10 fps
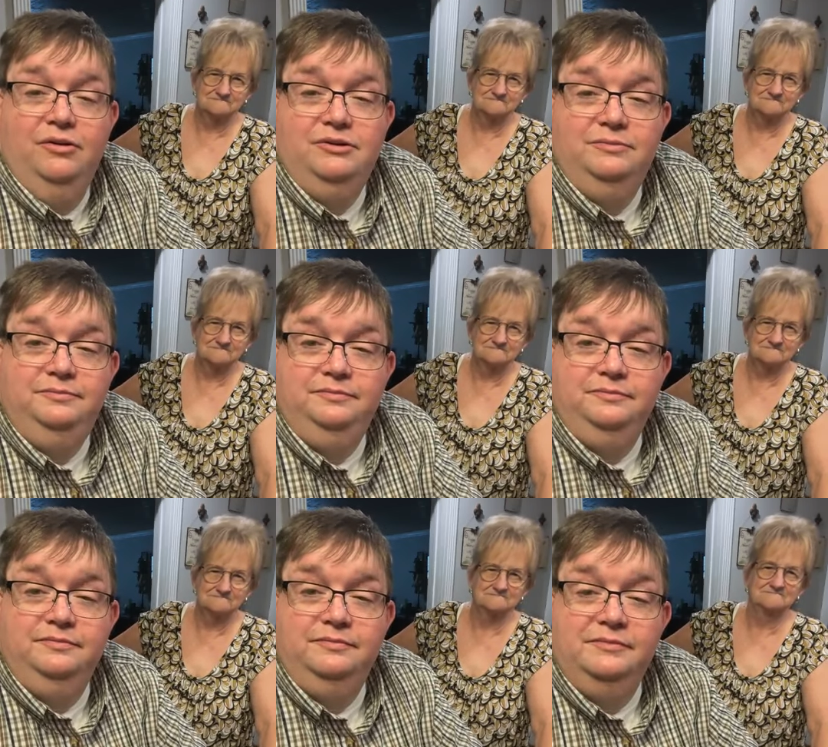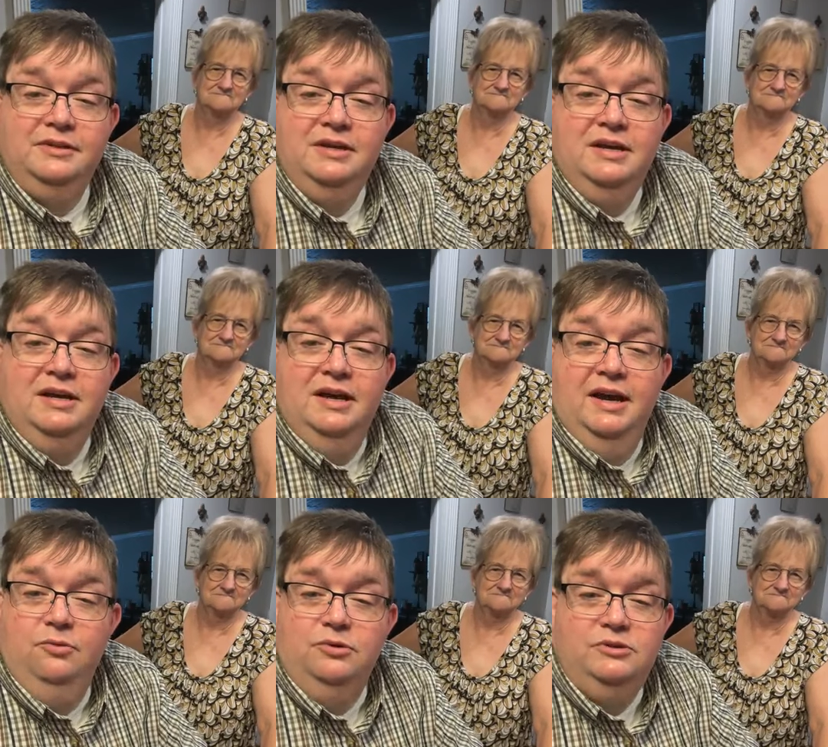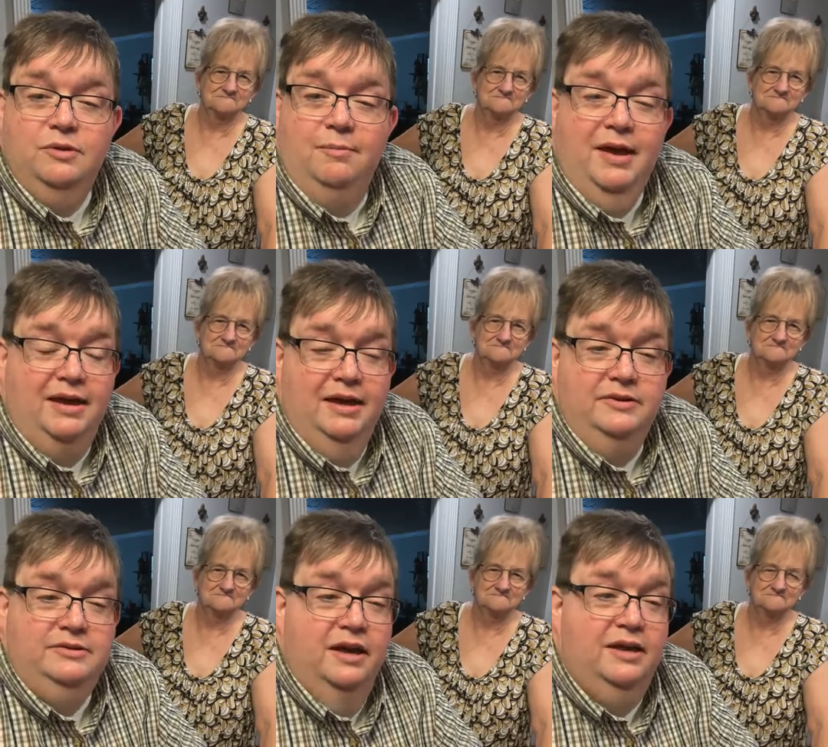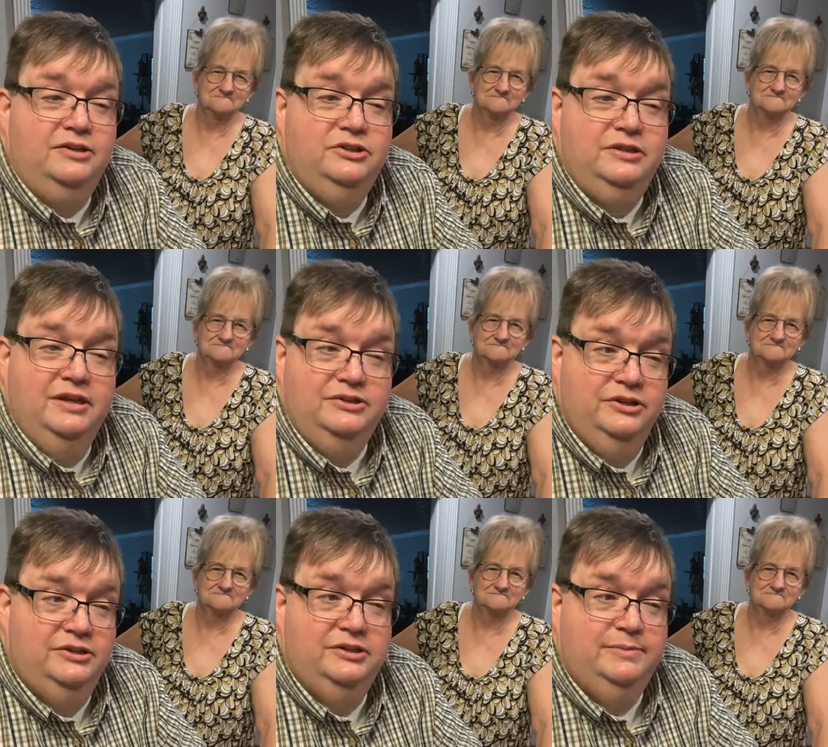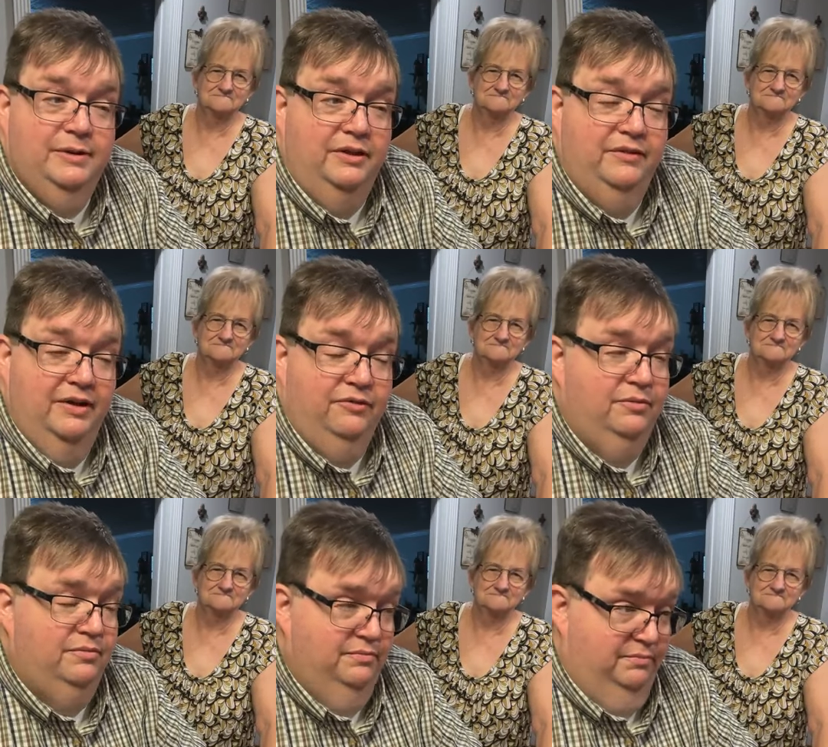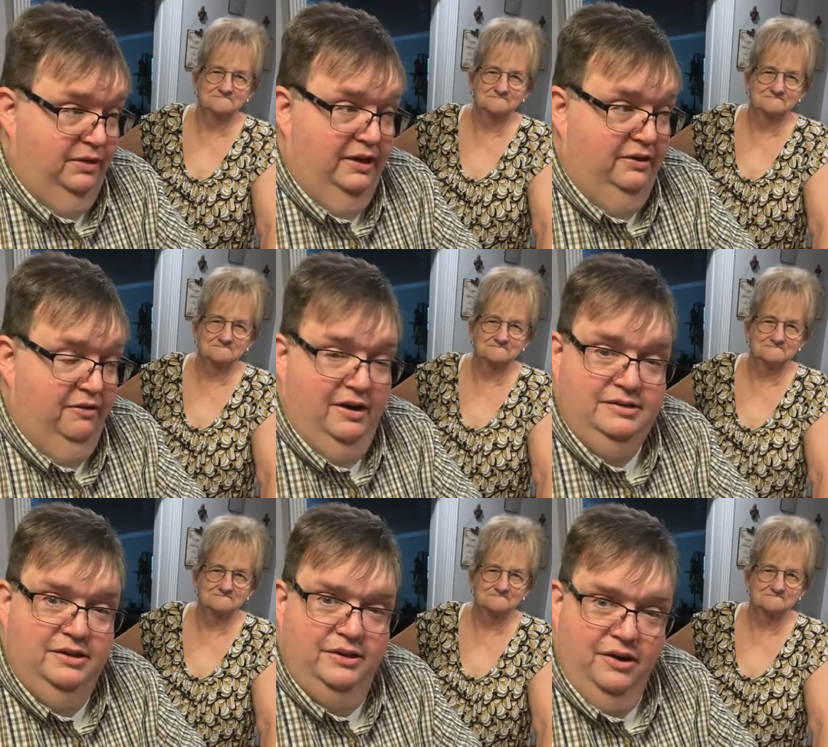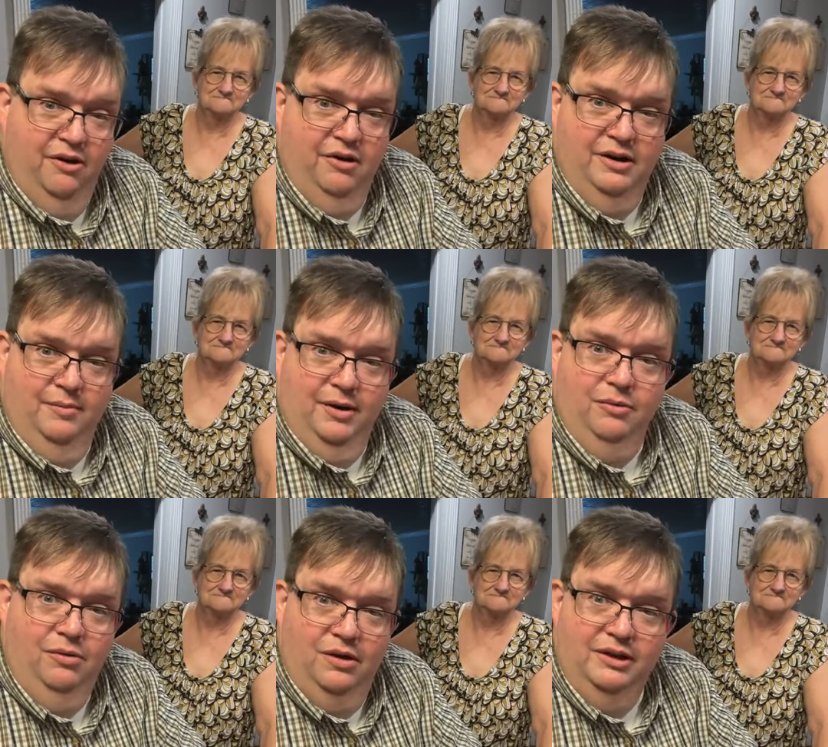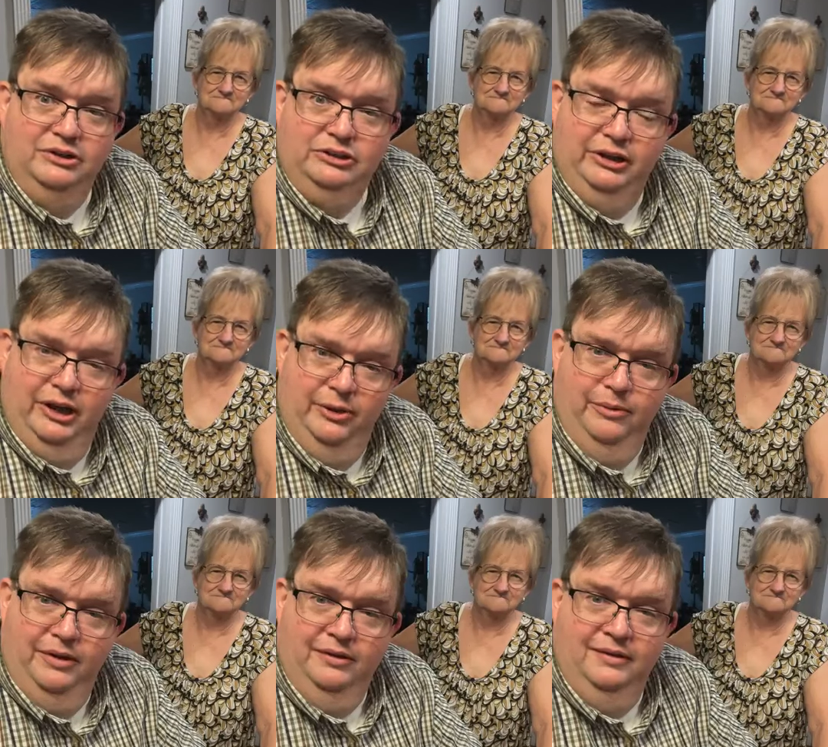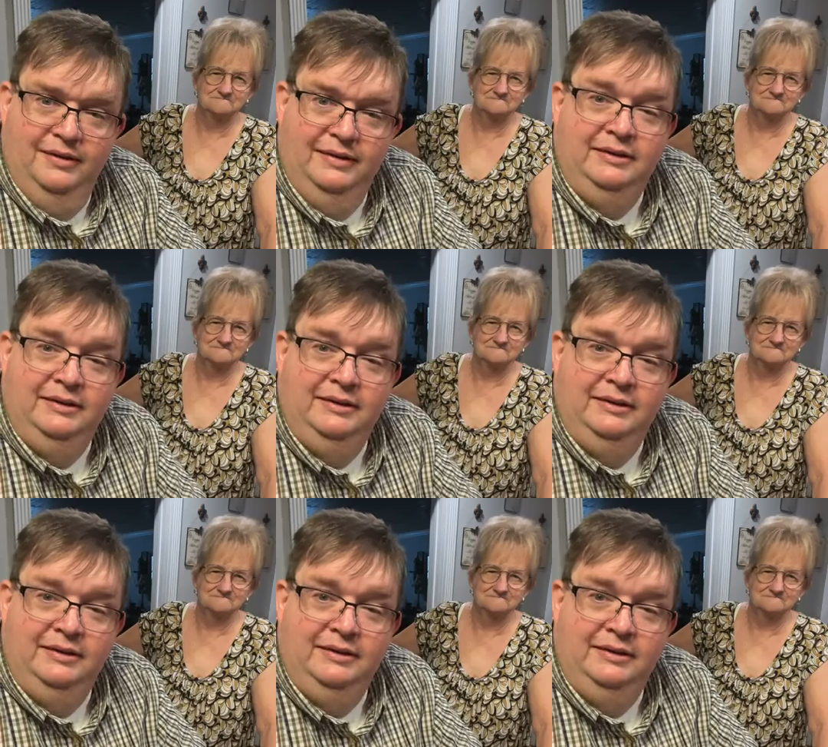Speaker 1: yard. Every once in a while, Maggie goes out and she thinks just the smell of every blade of grass in the yard. And I'm like, what is she doing?